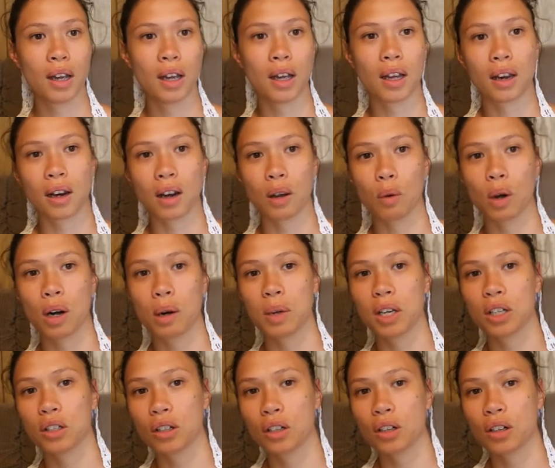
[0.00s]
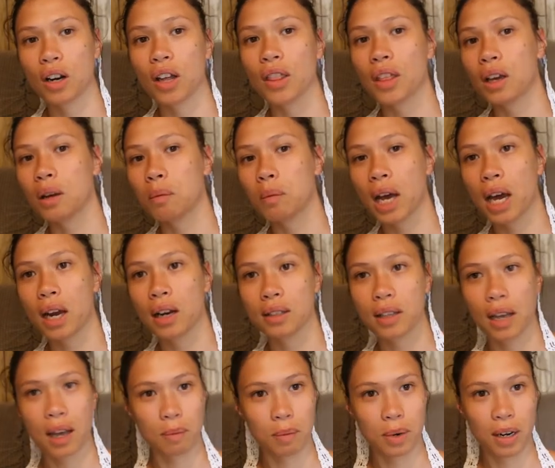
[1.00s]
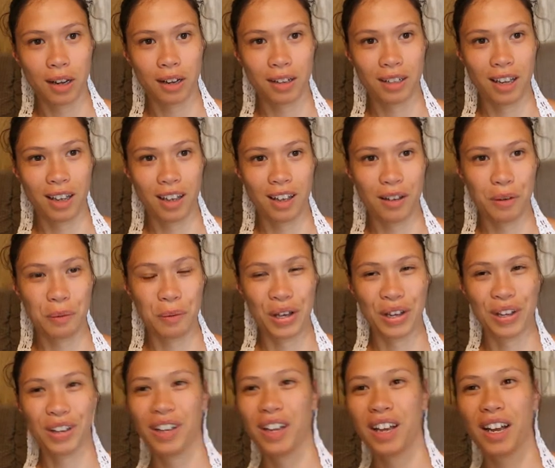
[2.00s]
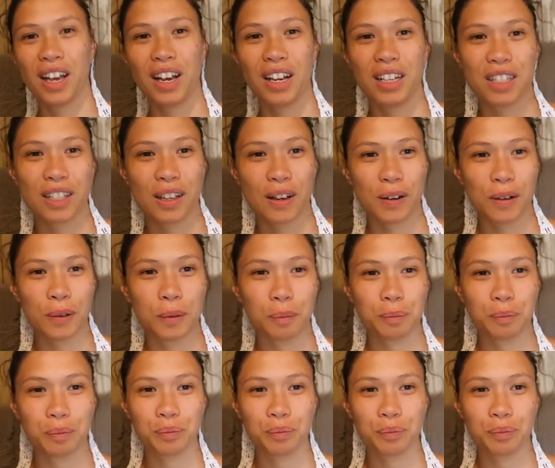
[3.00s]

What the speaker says: and I want to make sure nothing bad is happening to him. So